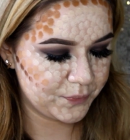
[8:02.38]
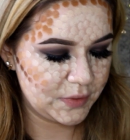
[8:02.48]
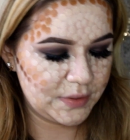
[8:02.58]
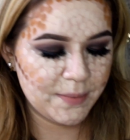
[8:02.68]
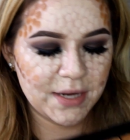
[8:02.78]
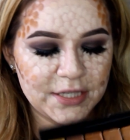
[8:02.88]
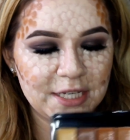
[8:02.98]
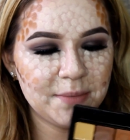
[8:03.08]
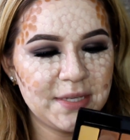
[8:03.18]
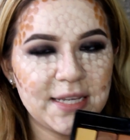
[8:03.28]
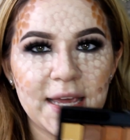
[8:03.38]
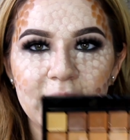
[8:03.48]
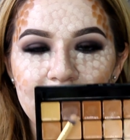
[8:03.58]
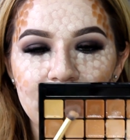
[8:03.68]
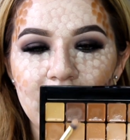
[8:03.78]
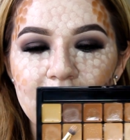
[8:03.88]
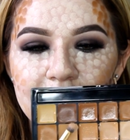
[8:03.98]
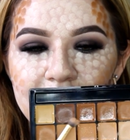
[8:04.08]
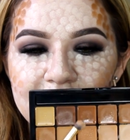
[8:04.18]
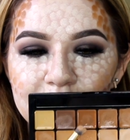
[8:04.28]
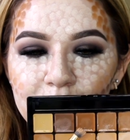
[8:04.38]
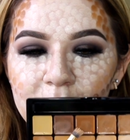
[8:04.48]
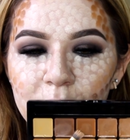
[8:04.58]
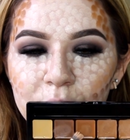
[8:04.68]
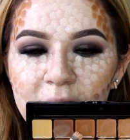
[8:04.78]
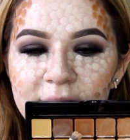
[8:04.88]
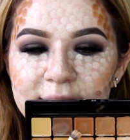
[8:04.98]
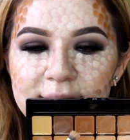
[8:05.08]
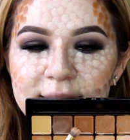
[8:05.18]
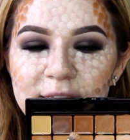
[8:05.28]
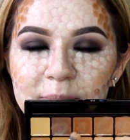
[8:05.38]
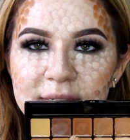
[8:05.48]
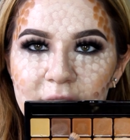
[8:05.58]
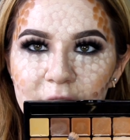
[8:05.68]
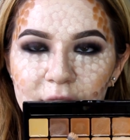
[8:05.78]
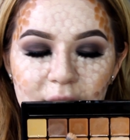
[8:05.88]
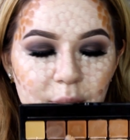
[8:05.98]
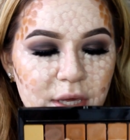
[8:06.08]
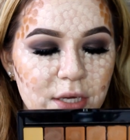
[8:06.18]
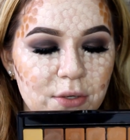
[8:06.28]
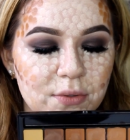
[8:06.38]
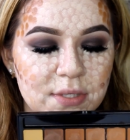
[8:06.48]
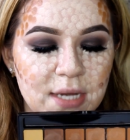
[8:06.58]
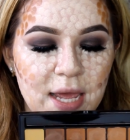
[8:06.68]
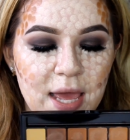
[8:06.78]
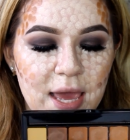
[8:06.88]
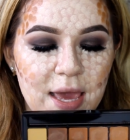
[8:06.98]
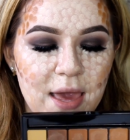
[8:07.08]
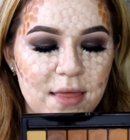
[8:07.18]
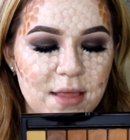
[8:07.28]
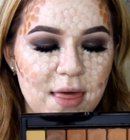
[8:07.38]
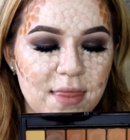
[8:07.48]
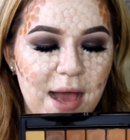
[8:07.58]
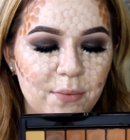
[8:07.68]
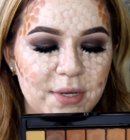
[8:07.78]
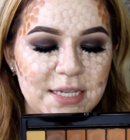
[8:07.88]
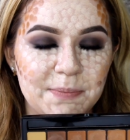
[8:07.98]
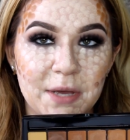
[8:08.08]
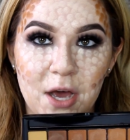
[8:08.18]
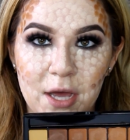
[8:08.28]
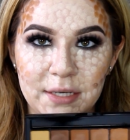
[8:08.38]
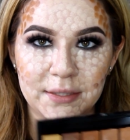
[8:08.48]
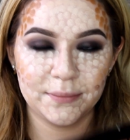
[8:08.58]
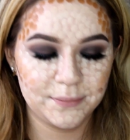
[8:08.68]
So I'm actually going to be taking this one right next to the deepest color that we use, and that one is Pecan.